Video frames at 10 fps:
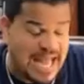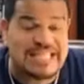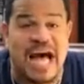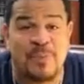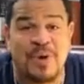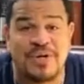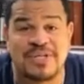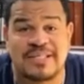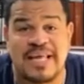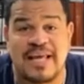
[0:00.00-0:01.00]
That's how we're
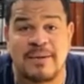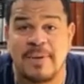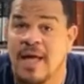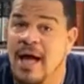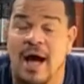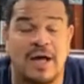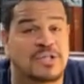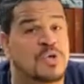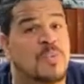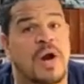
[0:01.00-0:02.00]
going to see him,
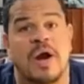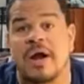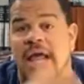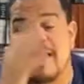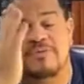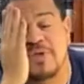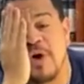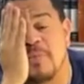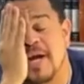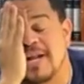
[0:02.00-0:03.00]
to where
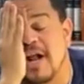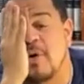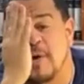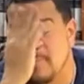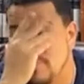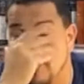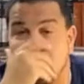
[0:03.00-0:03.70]
even though we know him,